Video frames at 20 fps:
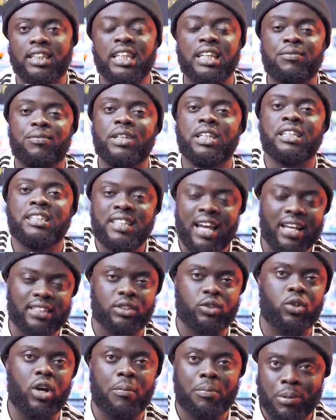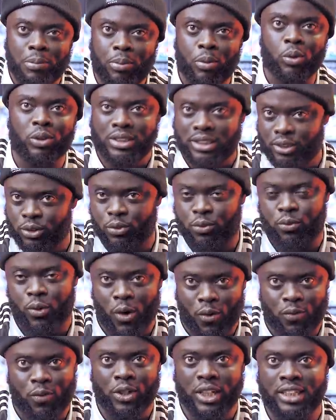Even that crap, people will still
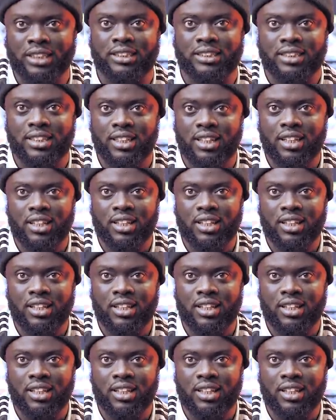fall for it.